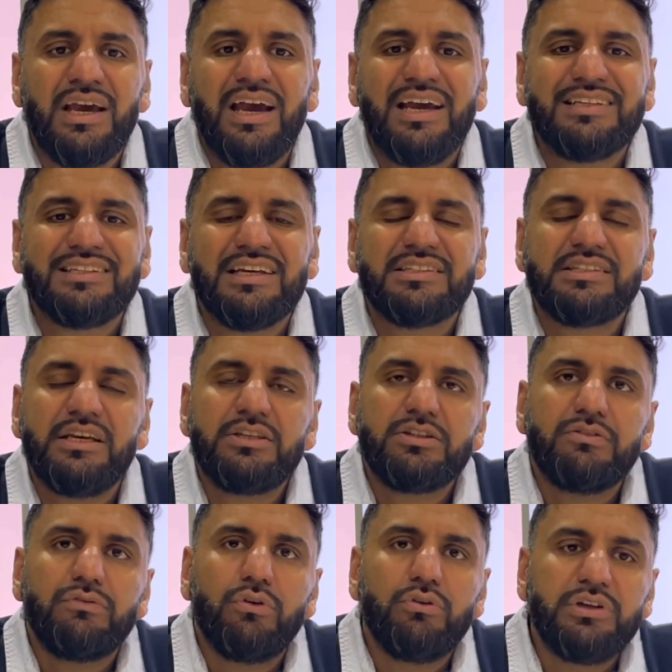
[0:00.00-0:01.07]
It's that sense
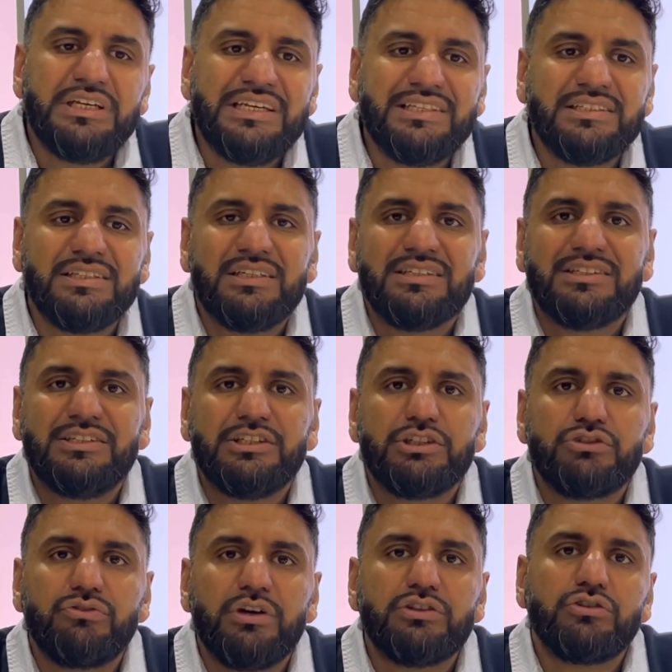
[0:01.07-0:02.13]
of uneasiness,
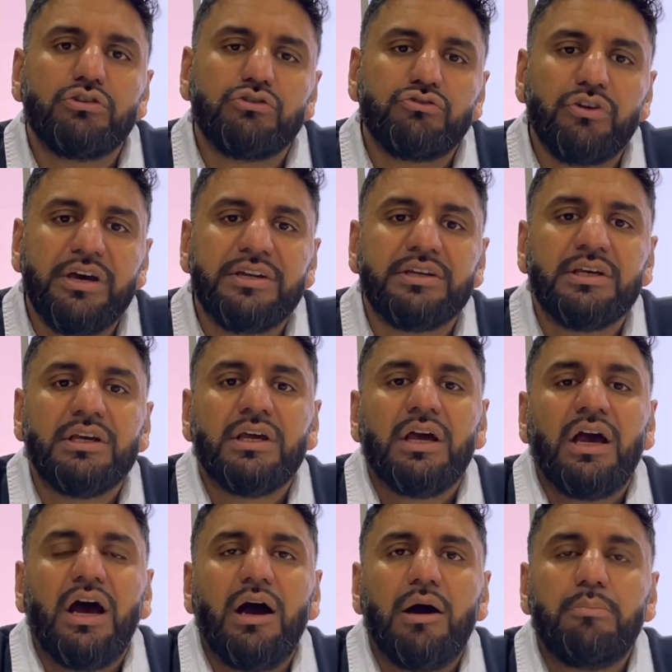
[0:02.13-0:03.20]
distress or dread
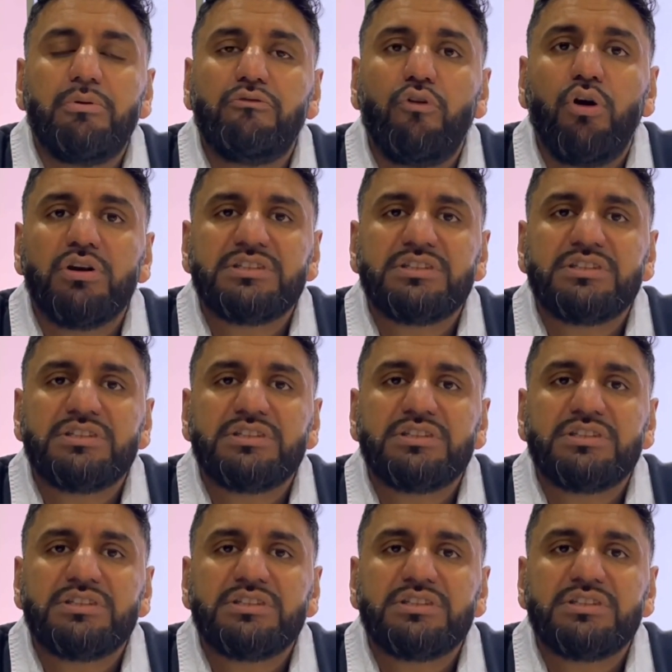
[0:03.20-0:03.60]
before a